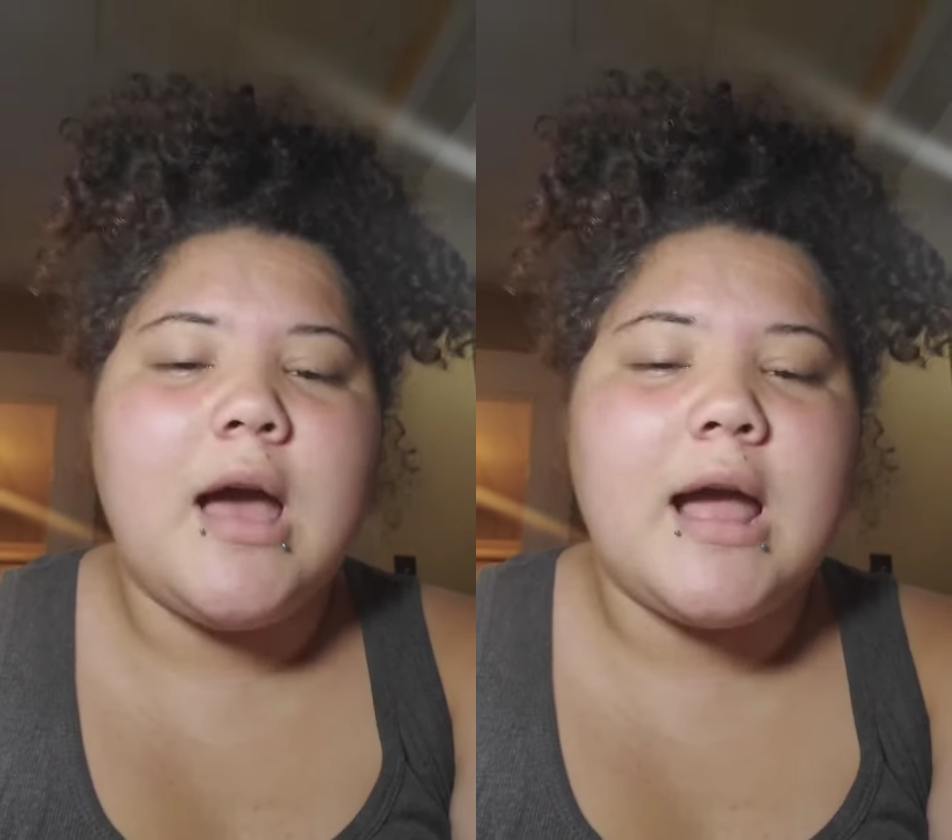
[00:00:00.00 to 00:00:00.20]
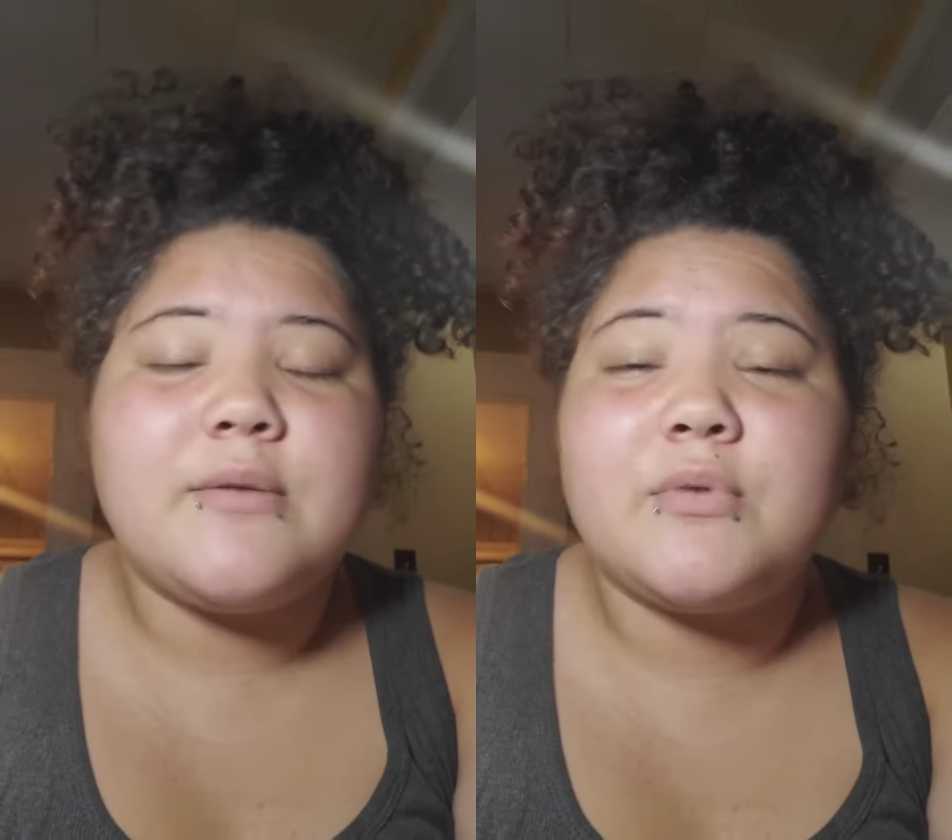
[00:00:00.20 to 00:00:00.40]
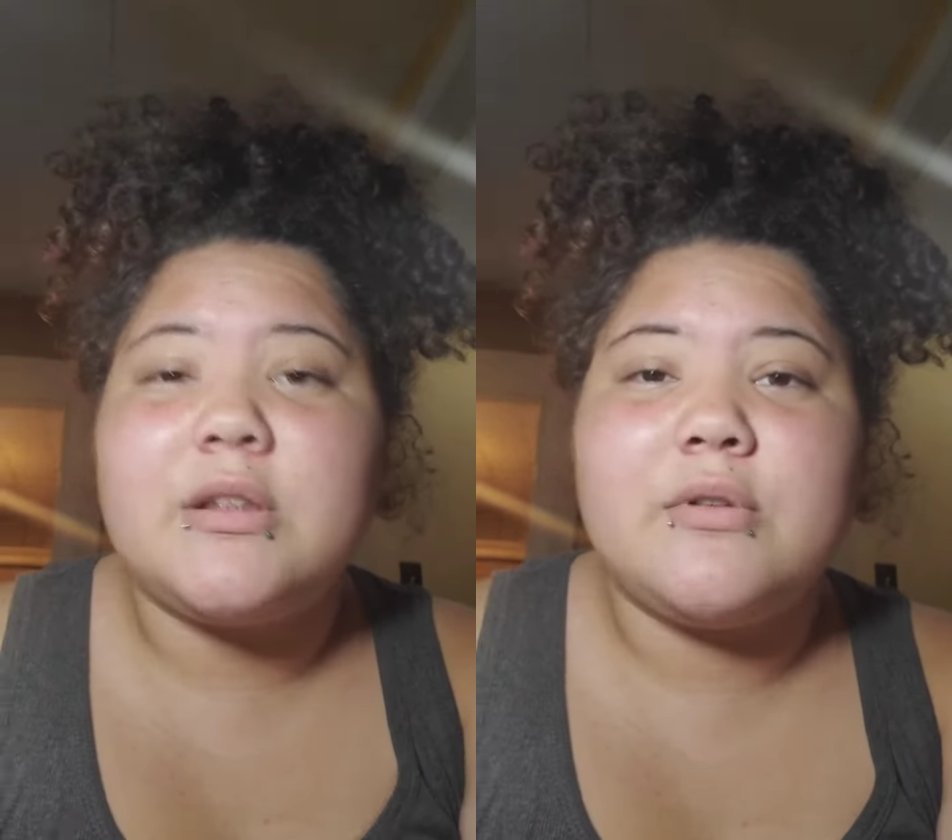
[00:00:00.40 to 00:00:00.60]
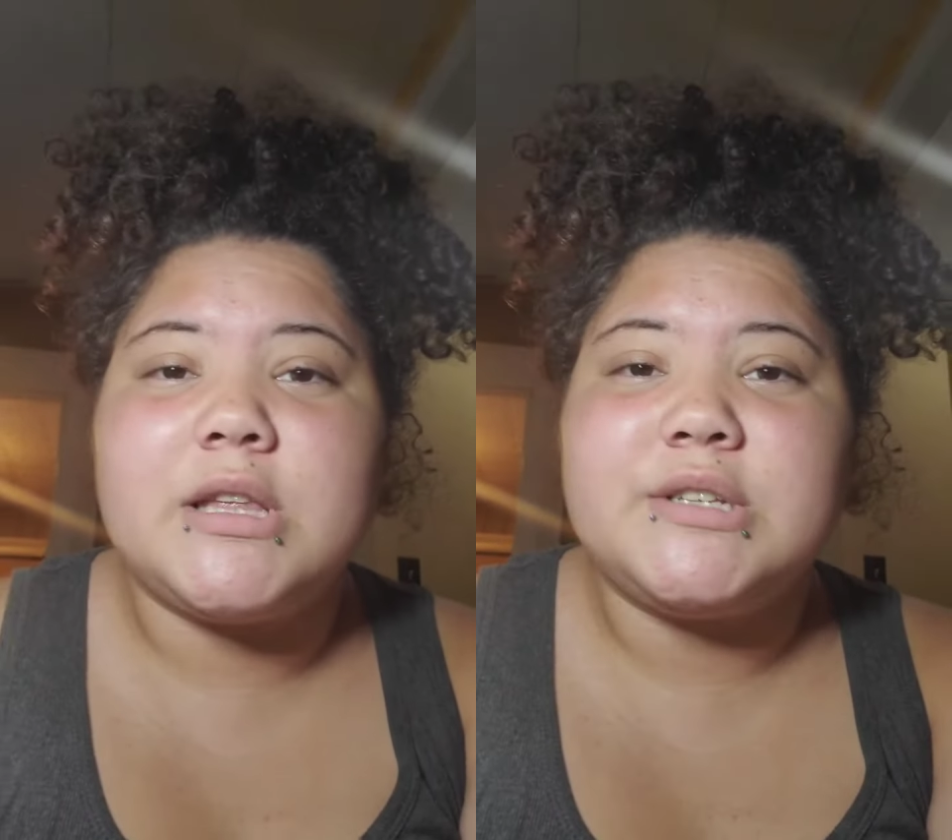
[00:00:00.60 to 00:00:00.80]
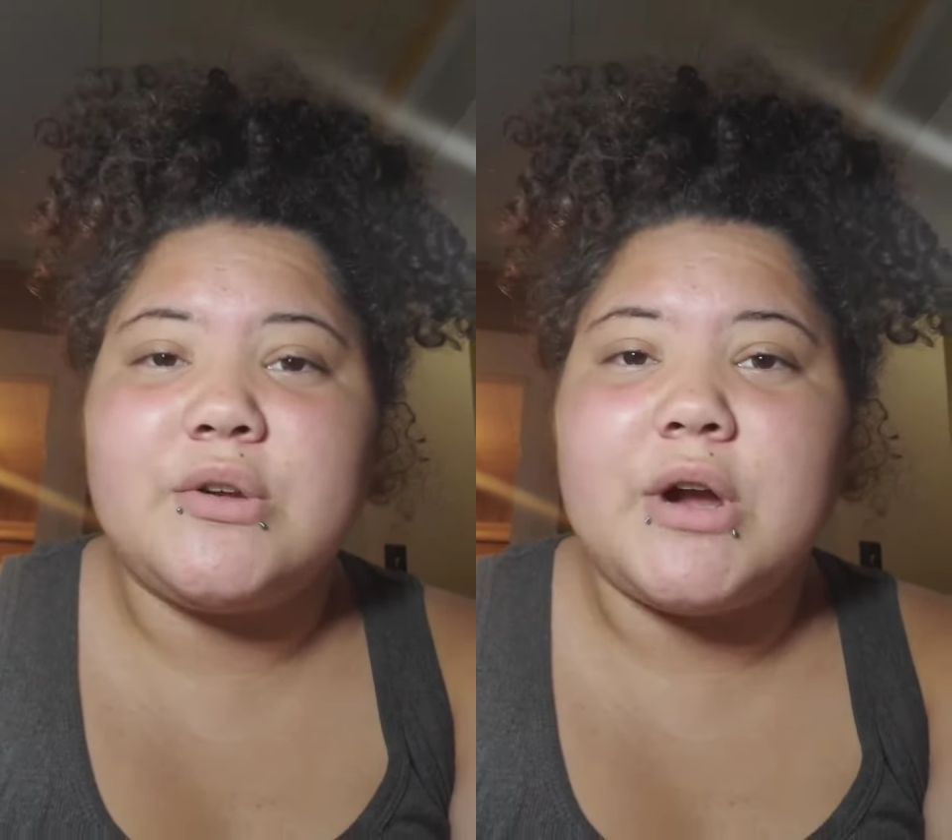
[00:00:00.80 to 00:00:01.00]
I'm really,
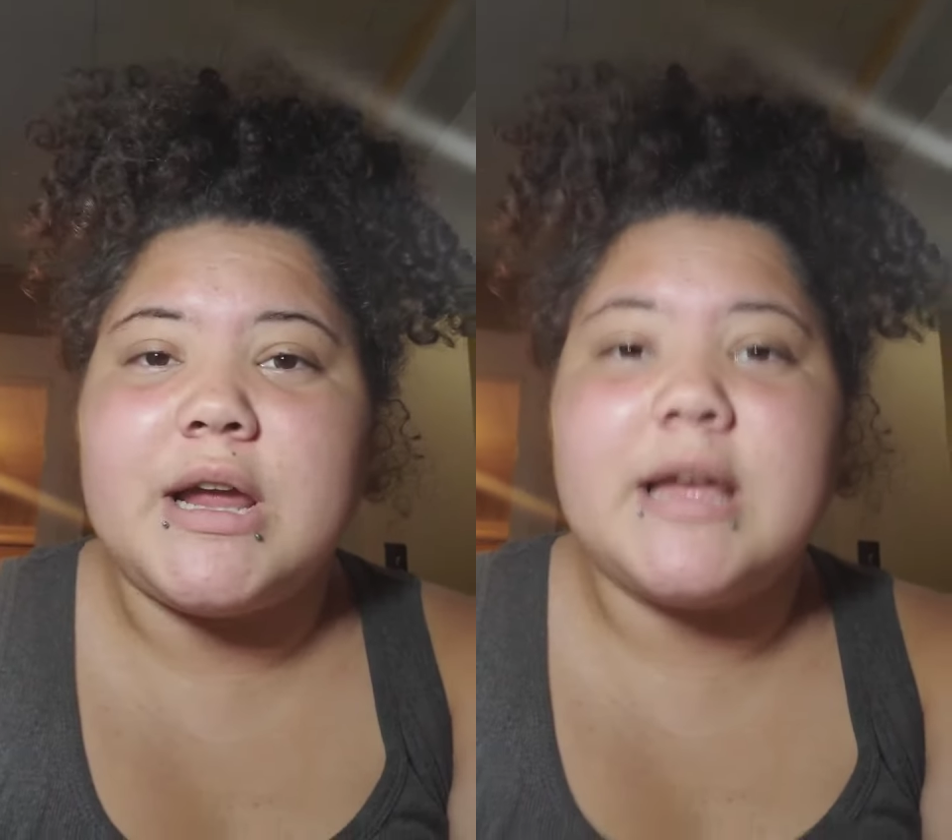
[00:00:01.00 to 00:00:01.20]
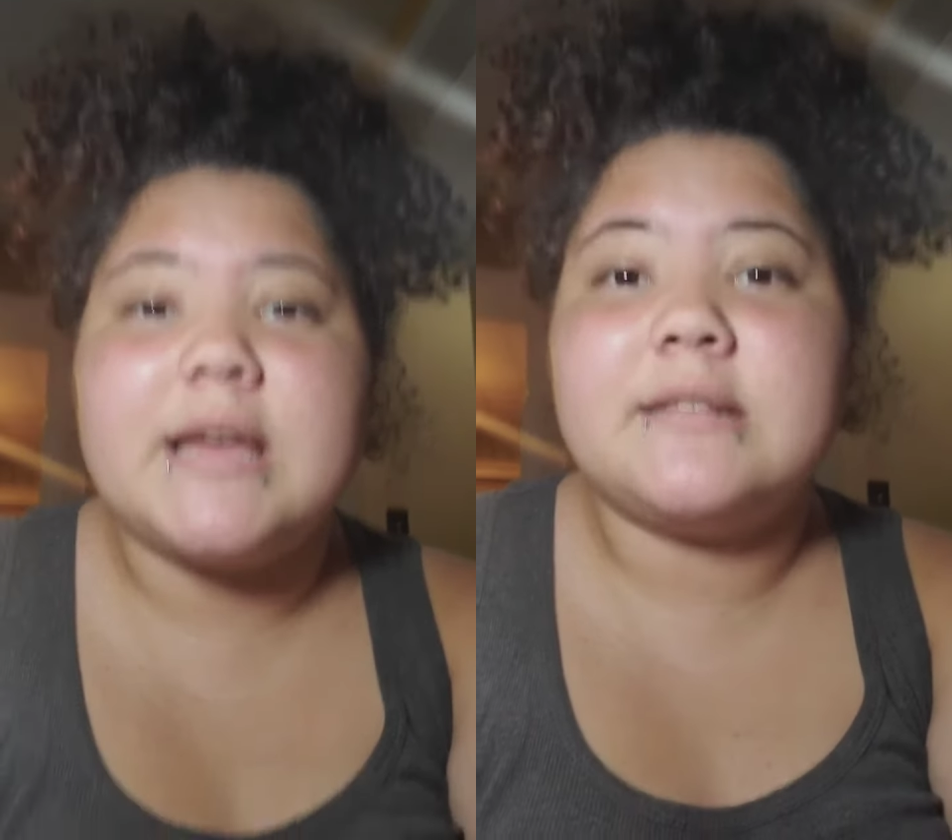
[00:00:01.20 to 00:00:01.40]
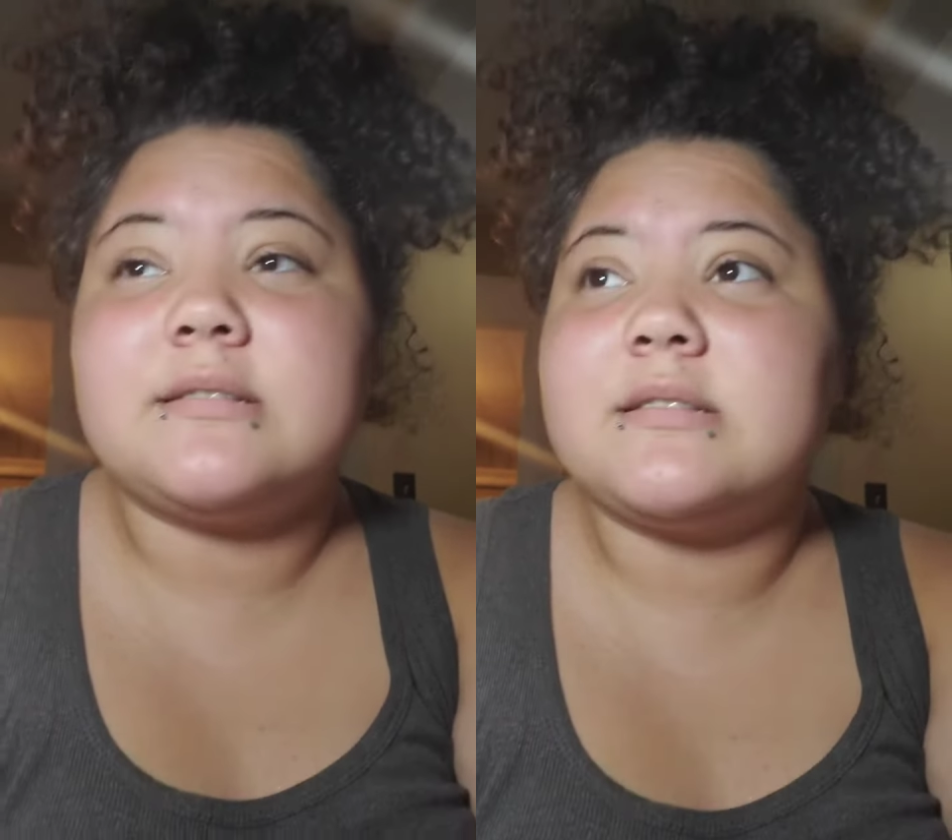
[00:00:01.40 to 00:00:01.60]
really sorry.